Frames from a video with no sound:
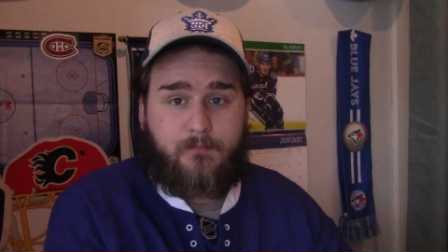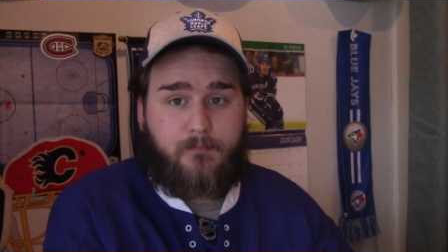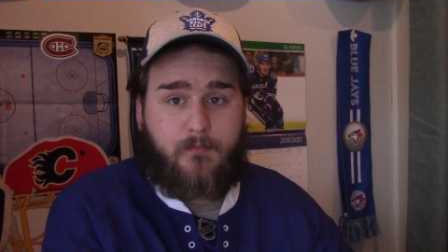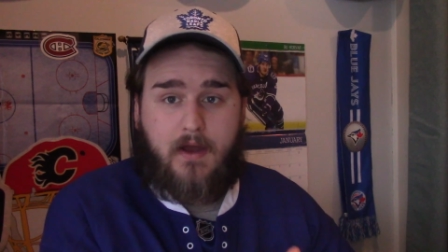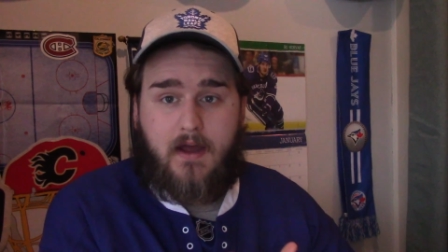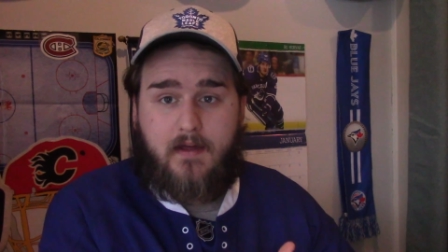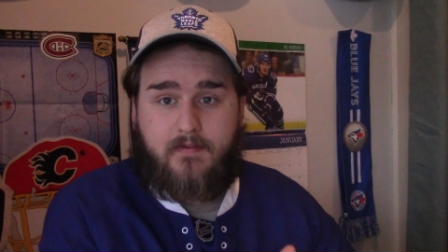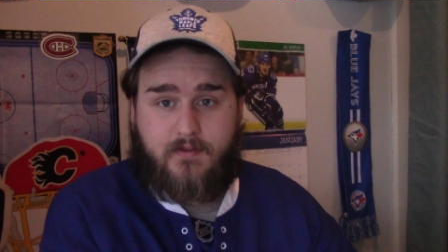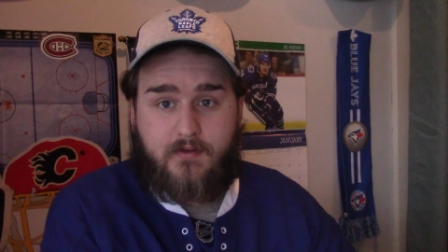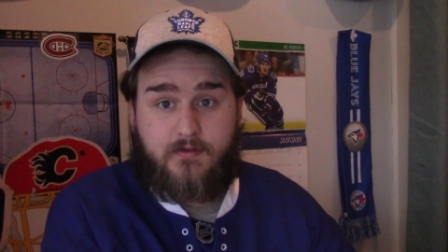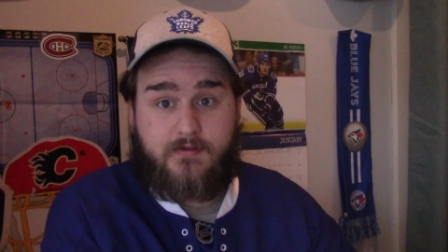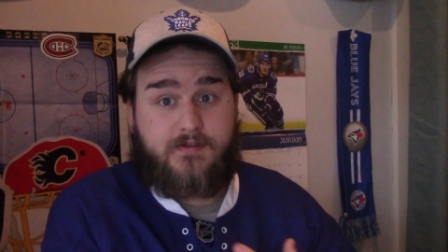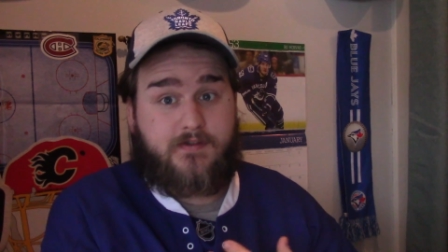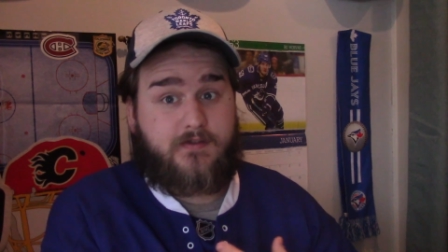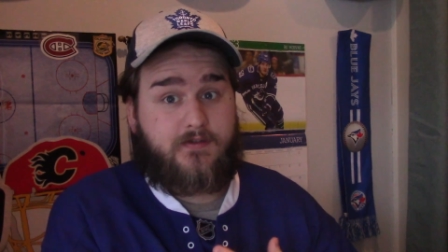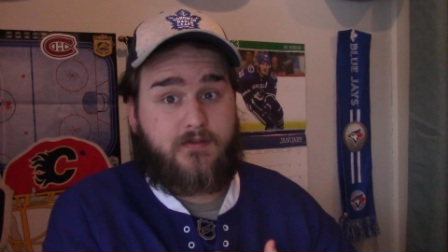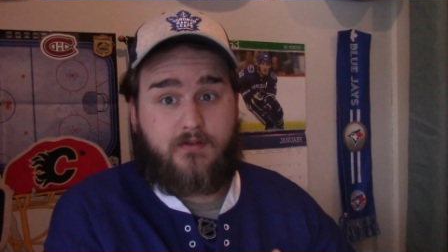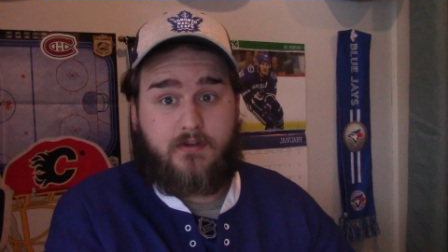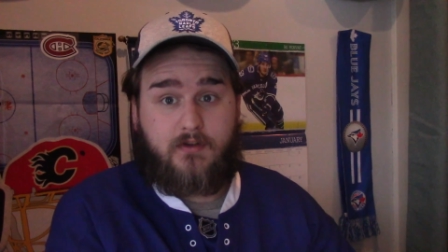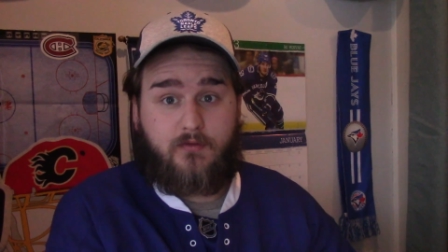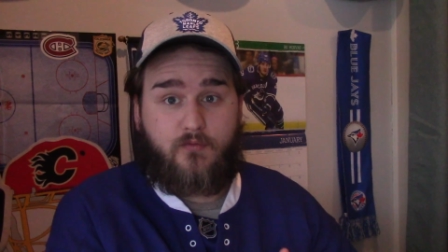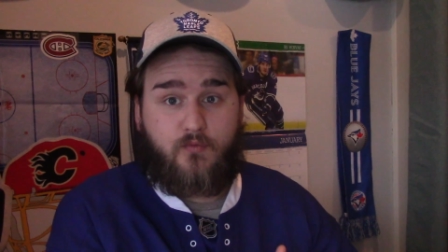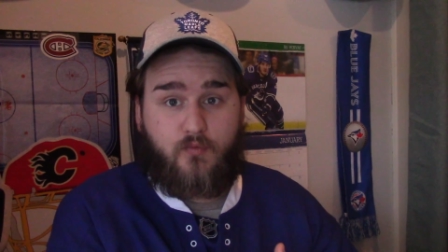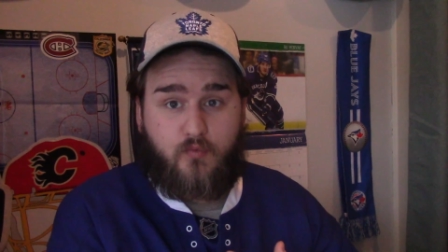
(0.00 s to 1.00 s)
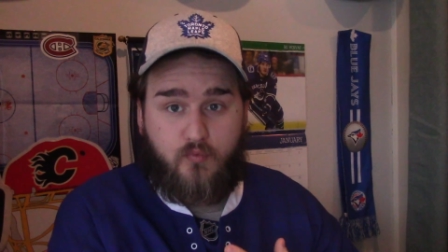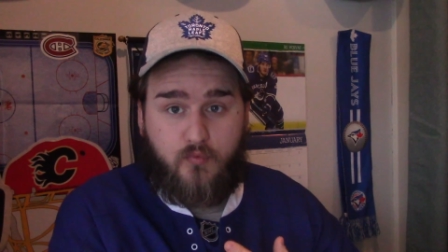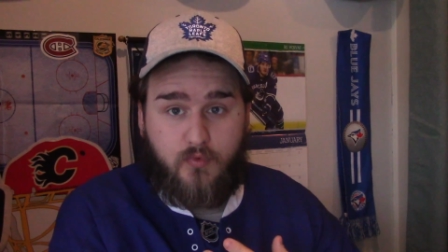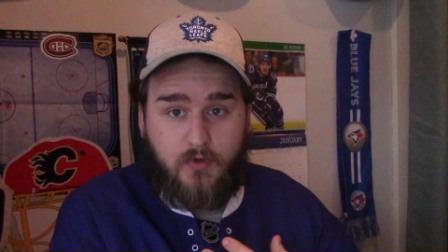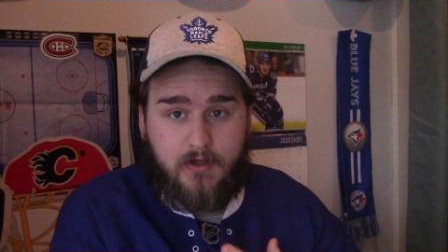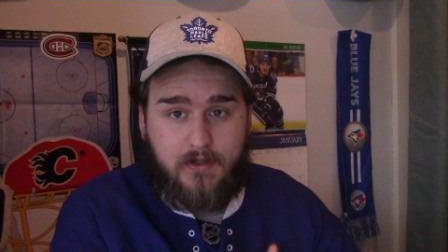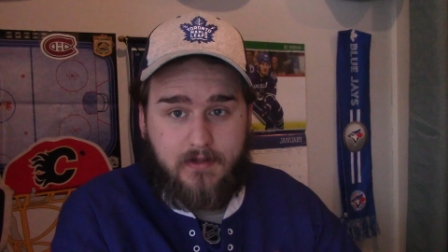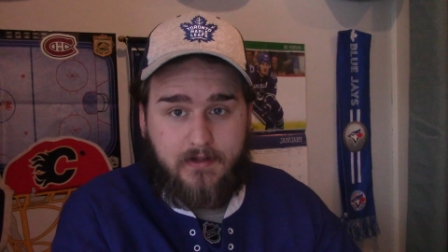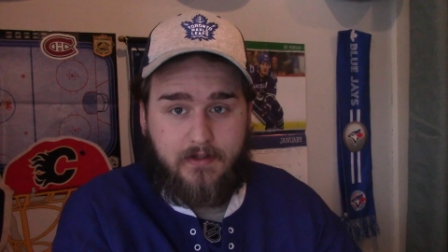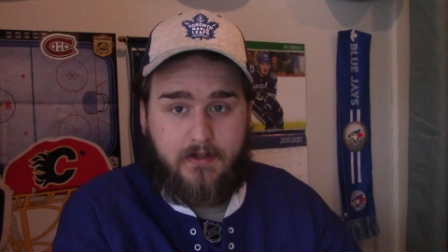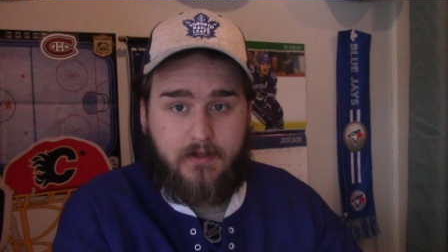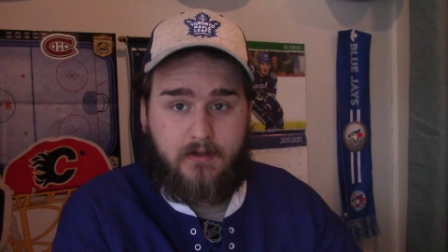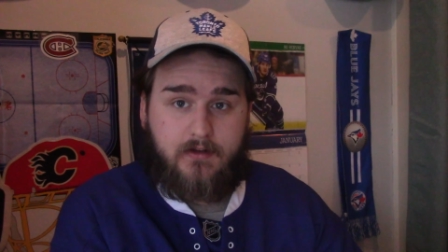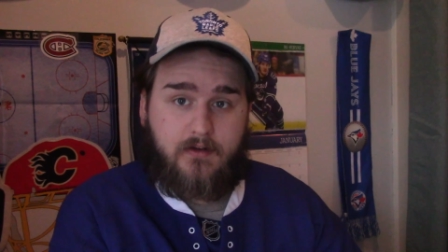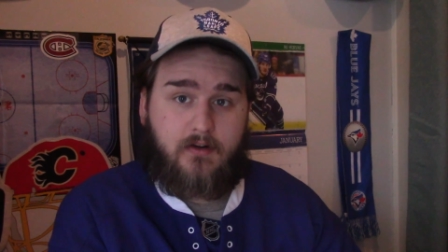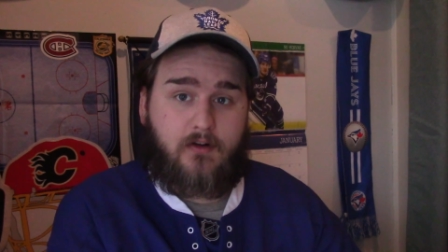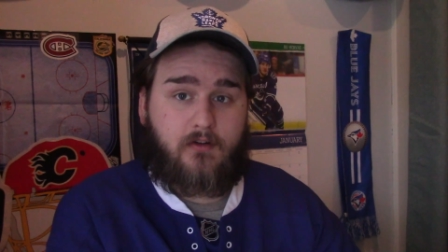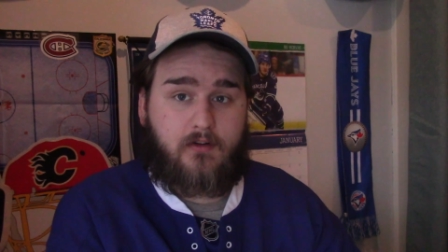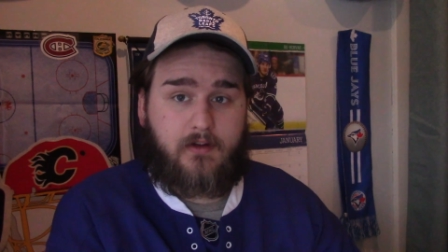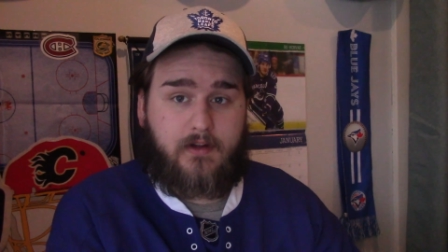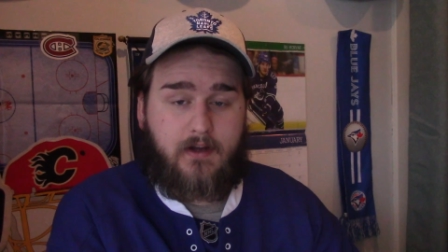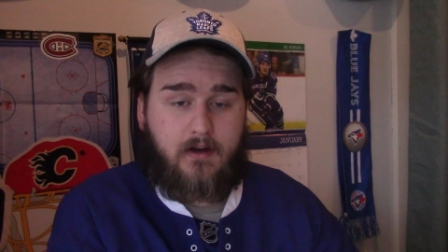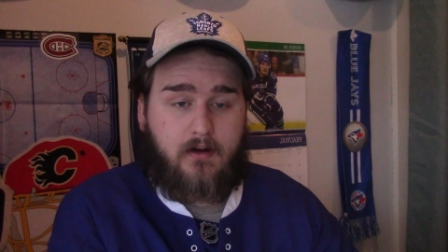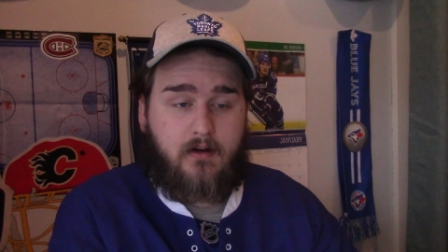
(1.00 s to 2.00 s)
Matthews is looking really good
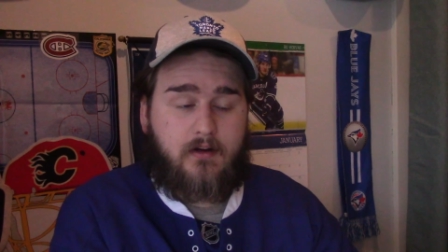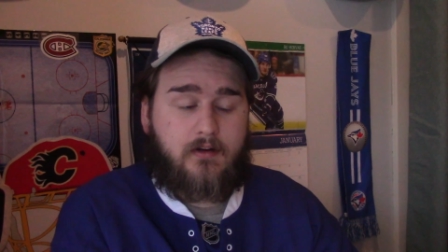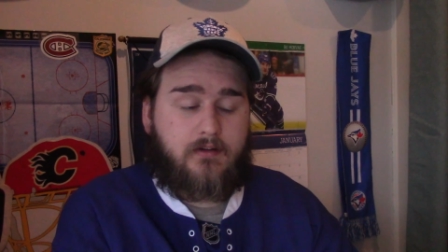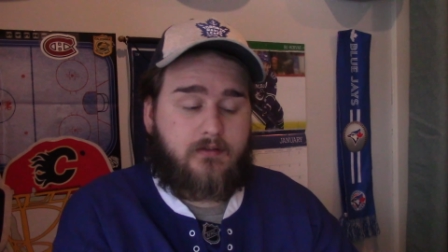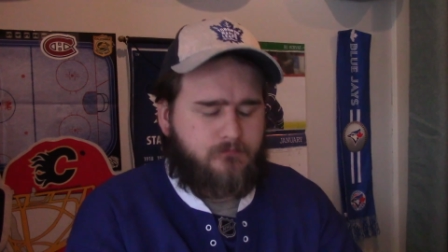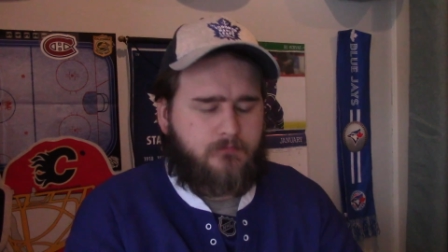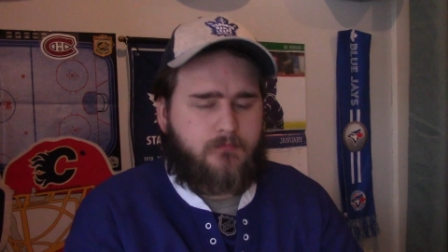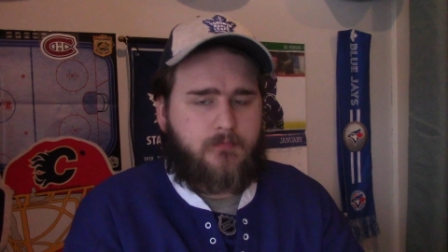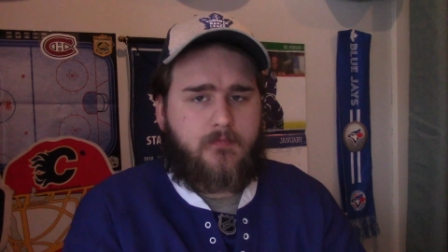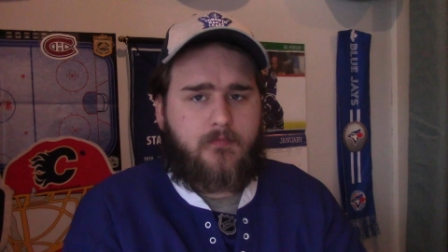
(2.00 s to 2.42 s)
early on.